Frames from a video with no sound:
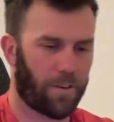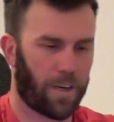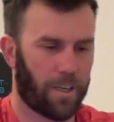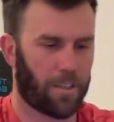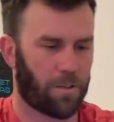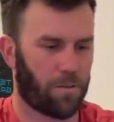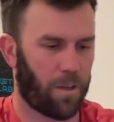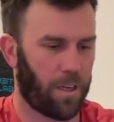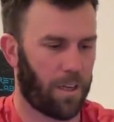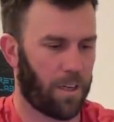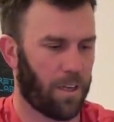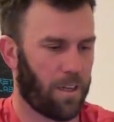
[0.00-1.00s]
very sweet.
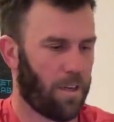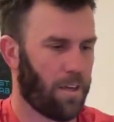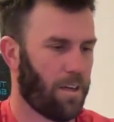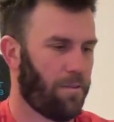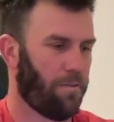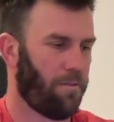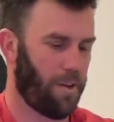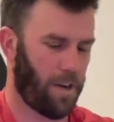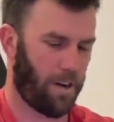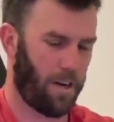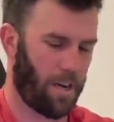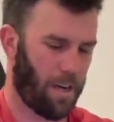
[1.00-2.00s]

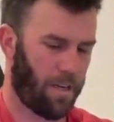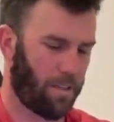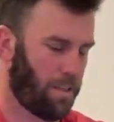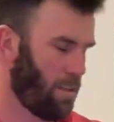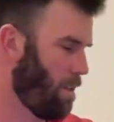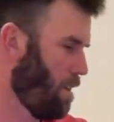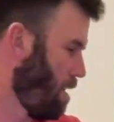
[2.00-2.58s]
Very nice.